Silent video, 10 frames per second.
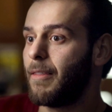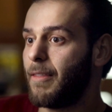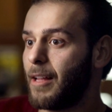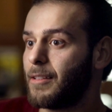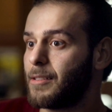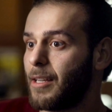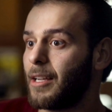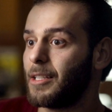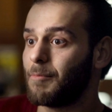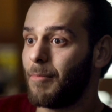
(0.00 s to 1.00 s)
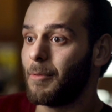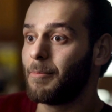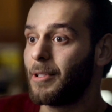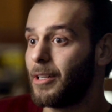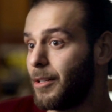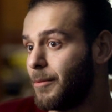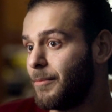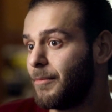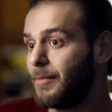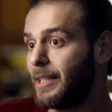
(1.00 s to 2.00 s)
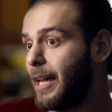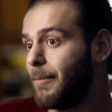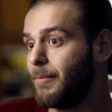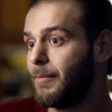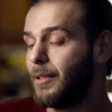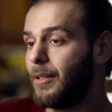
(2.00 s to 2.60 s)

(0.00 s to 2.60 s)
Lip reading: Then the second bomb came.